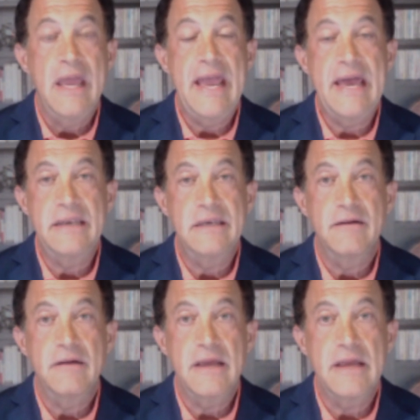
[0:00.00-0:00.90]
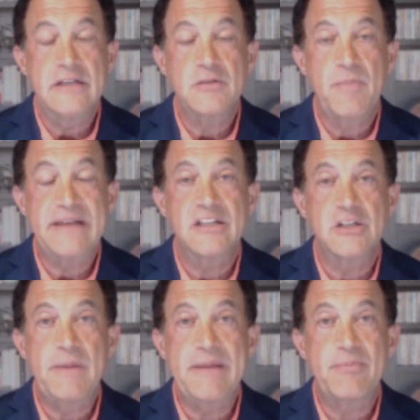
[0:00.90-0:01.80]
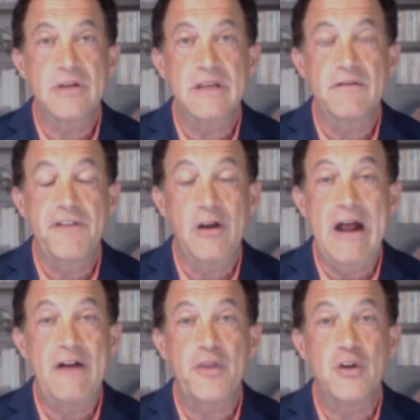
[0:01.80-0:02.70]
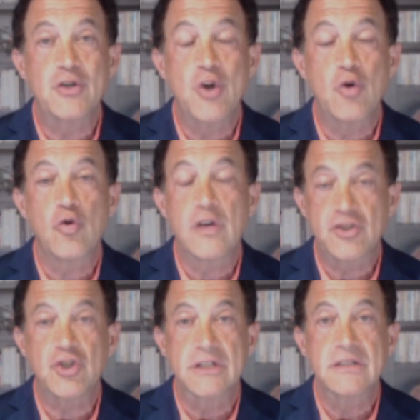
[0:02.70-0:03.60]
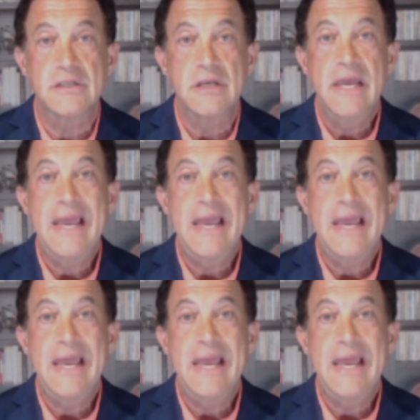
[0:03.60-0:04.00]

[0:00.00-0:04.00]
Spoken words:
and as best as people can figure out, there's no Christians,